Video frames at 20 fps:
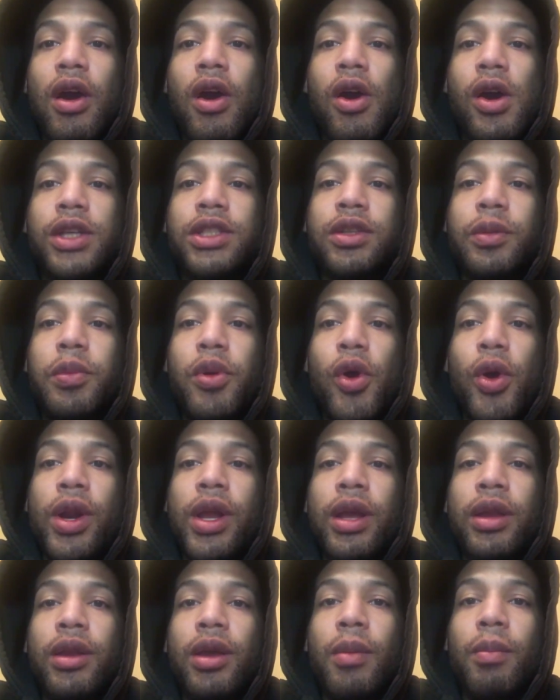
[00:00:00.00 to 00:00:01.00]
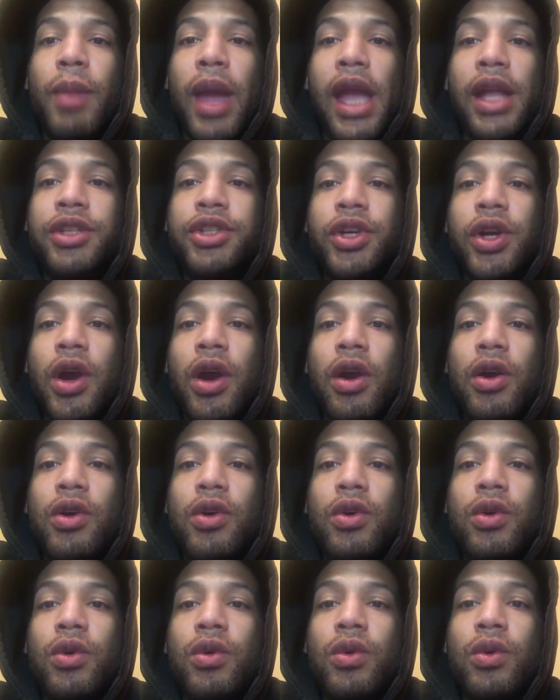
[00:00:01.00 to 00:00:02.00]
are supporting the
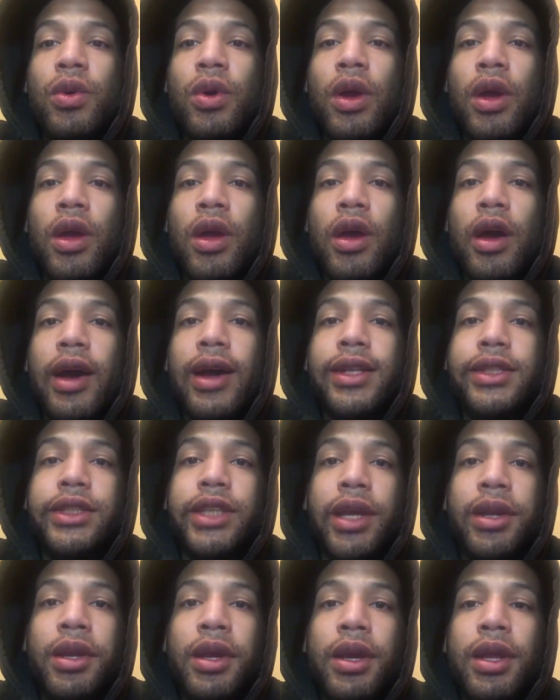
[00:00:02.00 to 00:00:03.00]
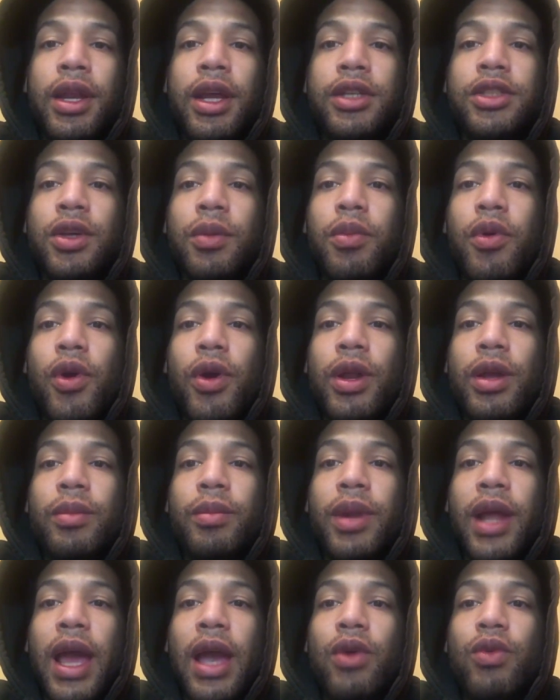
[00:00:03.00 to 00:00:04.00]
matriarchal agenda, and they're supporting
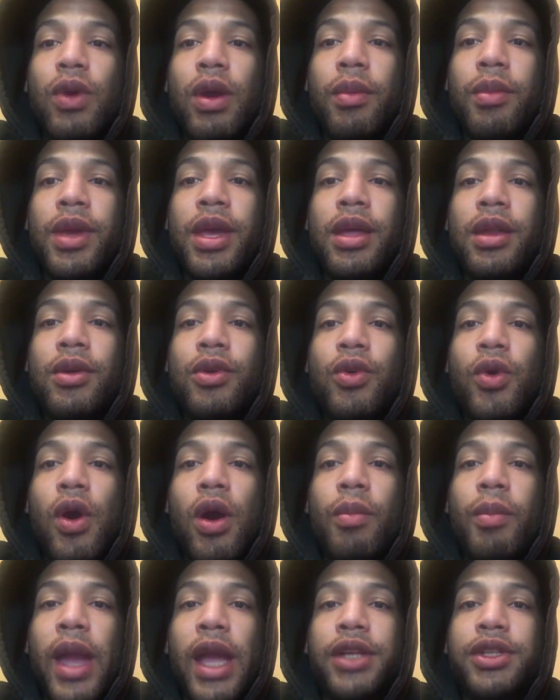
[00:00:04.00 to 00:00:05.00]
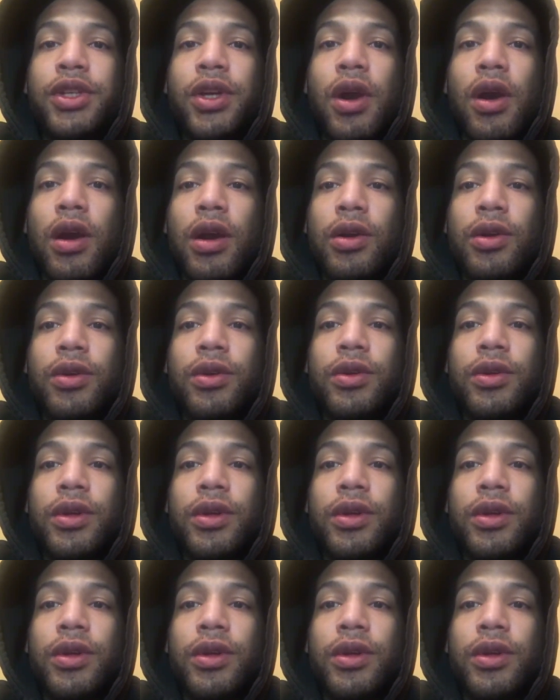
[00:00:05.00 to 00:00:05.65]
black women who are matriarchal.